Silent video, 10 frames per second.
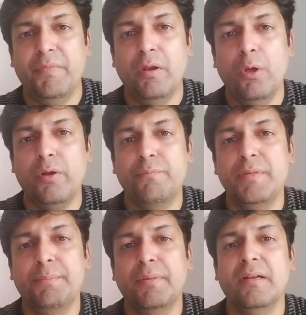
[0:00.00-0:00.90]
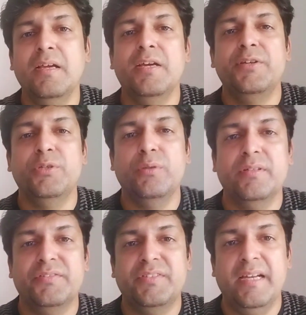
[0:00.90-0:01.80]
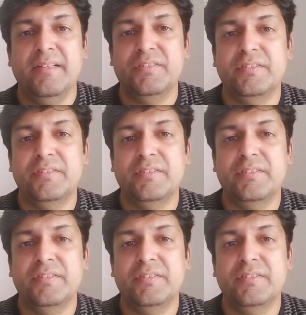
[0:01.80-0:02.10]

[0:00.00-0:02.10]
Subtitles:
A lot of people don't understand this,